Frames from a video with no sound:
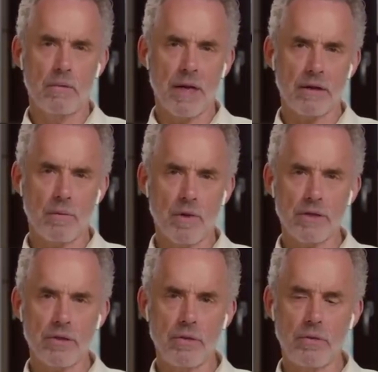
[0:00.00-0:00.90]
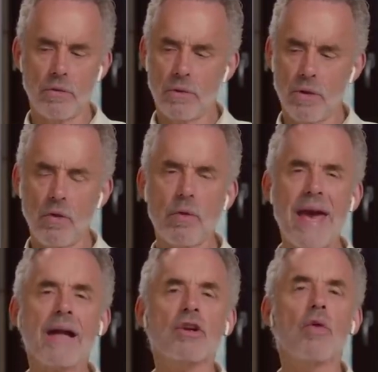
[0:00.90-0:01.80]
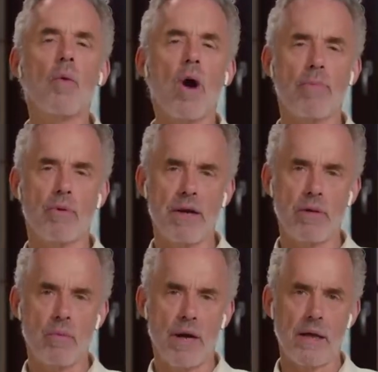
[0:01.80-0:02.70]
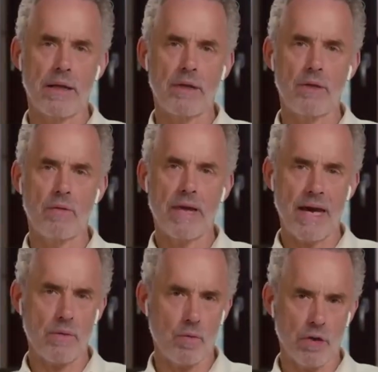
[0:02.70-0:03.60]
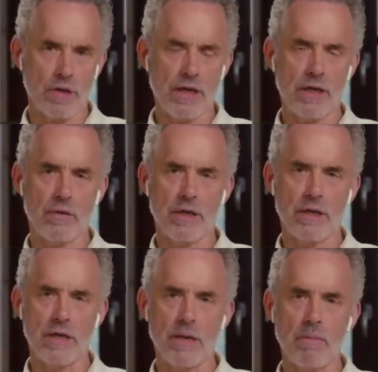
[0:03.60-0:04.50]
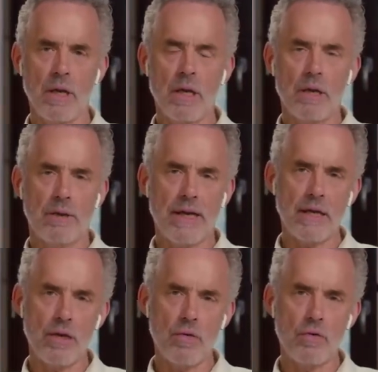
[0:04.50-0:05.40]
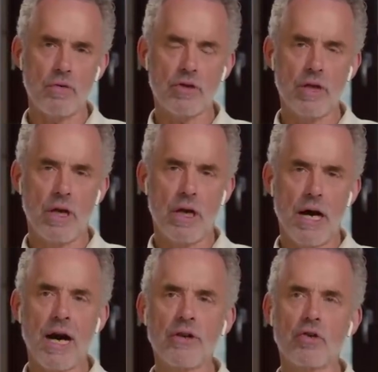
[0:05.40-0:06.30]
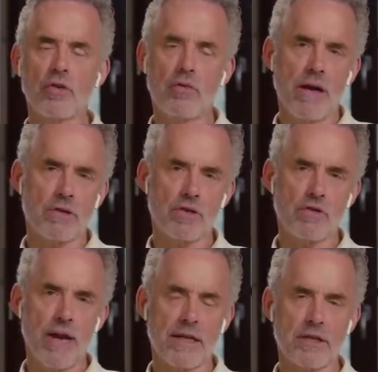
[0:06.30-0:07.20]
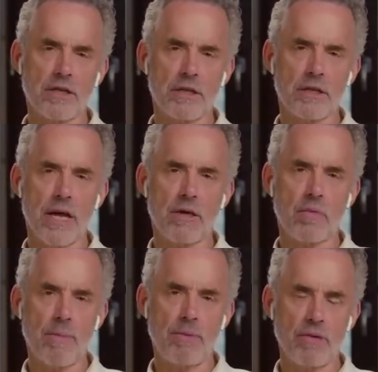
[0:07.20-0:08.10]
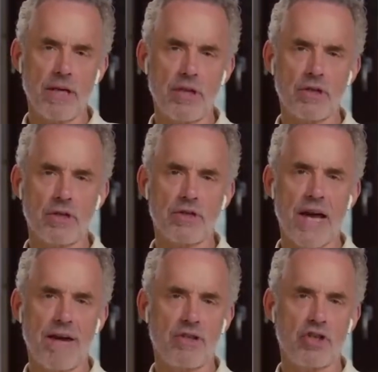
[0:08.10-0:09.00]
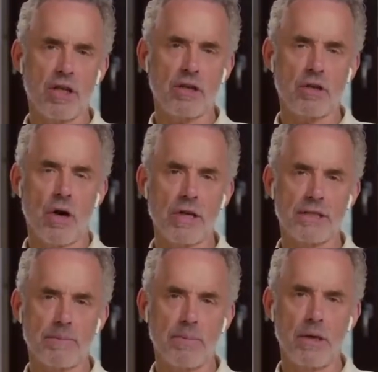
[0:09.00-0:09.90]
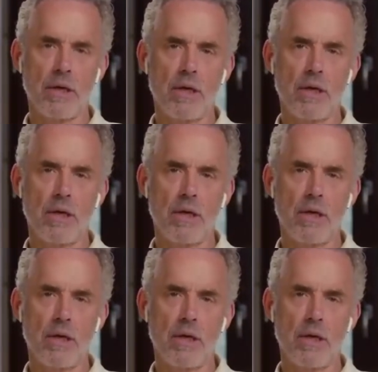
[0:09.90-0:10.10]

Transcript: right, the ones who can't cooperate well and who can't work together in a team, they use underground strategies like reputation savaging and gossip